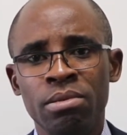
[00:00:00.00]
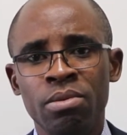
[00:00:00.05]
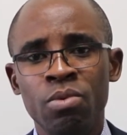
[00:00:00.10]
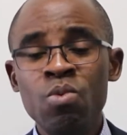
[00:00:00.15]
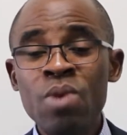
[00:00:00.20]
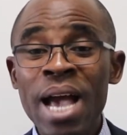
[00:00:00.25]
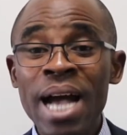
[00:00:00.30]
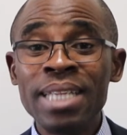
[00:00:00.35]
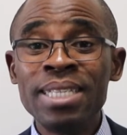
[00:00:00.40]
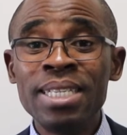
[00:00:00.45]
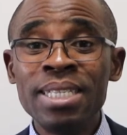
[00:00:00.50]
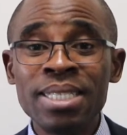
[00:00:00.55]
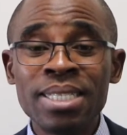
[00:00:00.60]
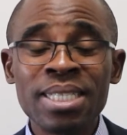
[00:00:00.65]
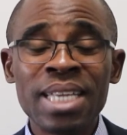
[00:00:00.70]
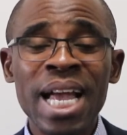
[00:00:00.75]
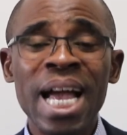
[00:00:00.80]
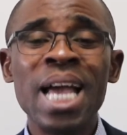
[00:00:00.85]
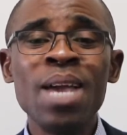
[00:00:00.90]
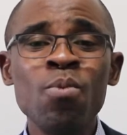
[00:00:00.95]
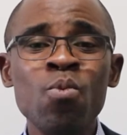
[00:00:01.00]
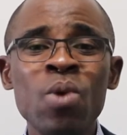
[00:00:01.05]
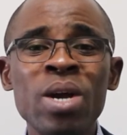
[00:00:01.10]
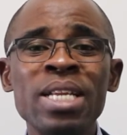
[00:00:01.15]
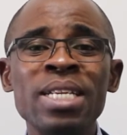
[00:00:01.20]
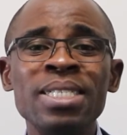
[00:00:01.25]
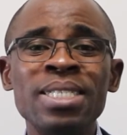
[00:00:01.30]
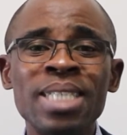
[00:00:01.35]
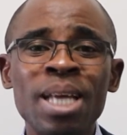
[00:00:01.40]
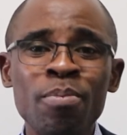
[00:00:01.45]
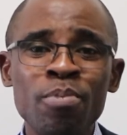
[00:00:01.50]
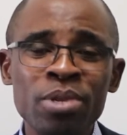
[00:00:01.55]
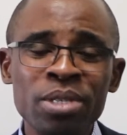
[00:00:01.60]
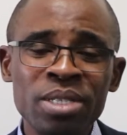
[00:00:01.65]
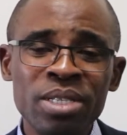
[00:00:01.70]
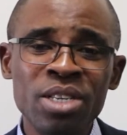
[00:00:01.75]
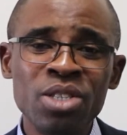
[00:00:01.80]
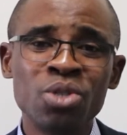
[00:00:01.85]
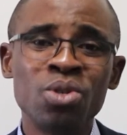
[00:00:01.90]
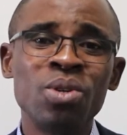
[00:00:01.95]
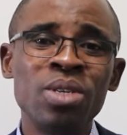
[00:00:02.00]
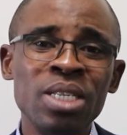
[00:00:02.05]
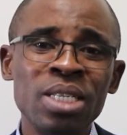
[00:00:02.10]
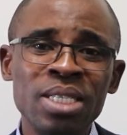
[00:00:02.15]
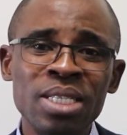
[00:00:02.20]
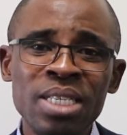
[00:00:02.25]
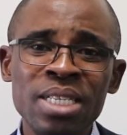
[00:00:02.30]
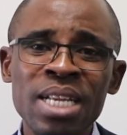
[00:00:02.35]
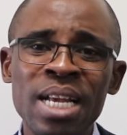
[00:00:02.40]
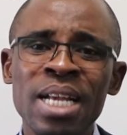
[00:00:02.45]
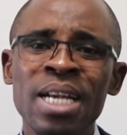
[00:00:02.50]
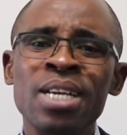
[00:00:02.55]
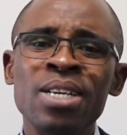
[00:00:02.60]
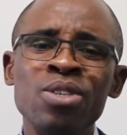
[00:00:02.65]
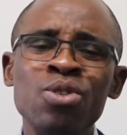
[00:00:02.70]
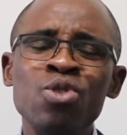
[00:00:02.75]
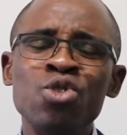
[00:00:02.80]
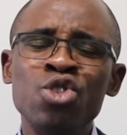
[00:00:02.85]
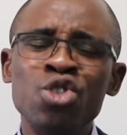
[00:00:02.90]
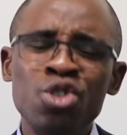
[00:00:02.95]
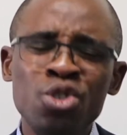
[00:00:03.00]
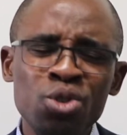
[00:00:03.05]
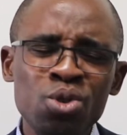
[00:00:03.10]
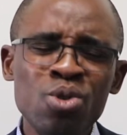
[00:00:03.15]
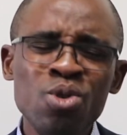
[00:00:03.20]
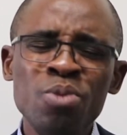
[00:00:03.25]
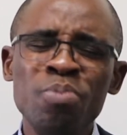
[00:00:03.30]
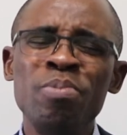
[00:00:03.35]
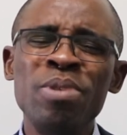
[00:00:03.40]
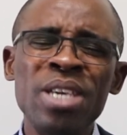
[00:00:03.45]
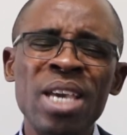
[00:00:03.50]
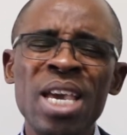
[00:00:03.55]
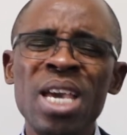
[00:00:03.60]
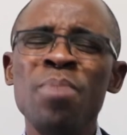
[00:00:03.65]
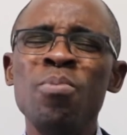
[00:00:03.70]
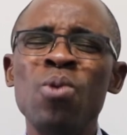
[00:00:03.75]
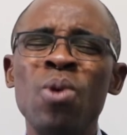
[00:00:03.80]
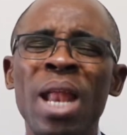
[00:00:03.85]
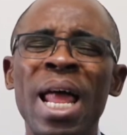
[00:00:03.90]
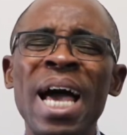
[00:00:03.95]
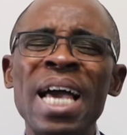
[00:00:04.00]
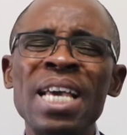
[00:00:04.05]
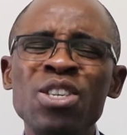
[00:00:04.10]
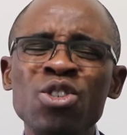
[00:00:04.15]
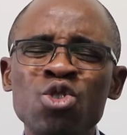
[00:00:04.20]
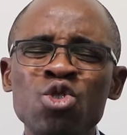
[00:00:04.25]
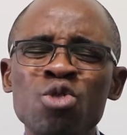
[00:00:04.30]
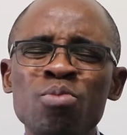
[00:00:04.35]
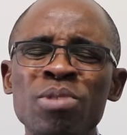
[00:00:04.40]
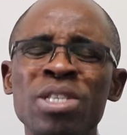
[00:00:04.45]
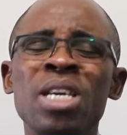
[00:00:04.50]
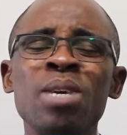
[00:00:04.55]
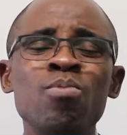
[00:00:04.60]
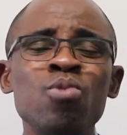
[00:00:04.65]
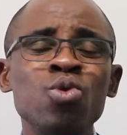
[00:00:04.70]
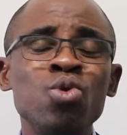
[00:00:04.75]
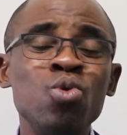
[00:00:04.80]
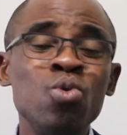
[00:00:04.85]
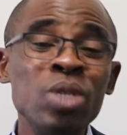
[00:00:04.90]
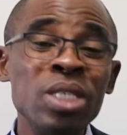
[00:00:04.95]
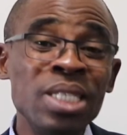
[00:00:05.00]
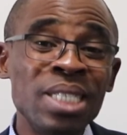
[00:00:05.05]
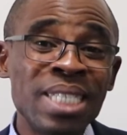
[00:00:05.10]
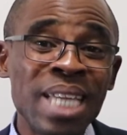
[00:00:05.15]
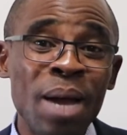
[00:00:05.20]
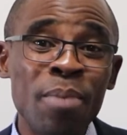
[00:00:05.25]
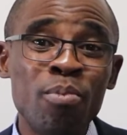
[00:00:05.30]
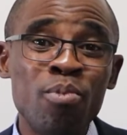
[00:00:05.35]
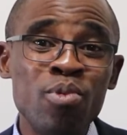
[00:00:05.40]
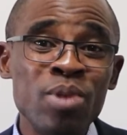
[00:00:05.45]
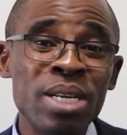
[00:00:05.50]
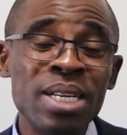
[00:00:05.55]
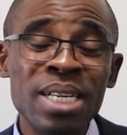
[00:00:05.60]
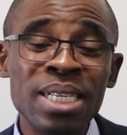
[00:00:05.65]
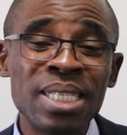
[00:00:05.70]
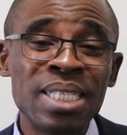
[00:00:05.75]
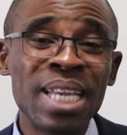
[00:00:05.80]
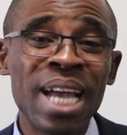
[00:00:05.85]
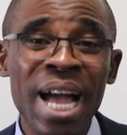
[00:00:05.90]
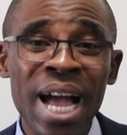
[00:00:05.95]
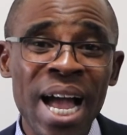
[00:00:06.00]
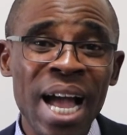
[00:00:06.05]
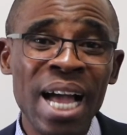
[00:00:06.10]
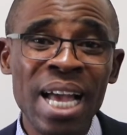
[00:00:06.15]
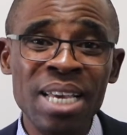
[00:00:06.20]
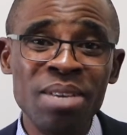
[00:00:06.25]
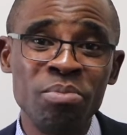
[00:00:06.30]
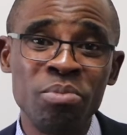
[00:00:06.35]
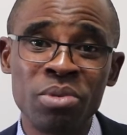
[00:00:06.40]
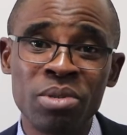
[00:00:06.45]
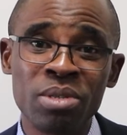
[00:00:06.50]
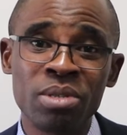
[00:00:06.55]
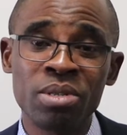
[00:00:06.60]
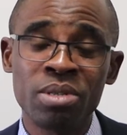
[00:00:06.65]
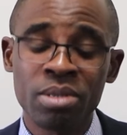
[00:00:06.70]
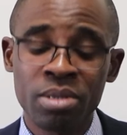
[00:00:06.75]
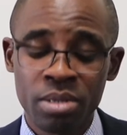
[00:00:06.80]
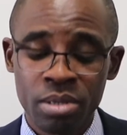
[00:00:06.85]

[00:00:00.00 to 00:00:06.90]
We are at a time when interpretation is needed. You should be able, I should be able to interpret the times.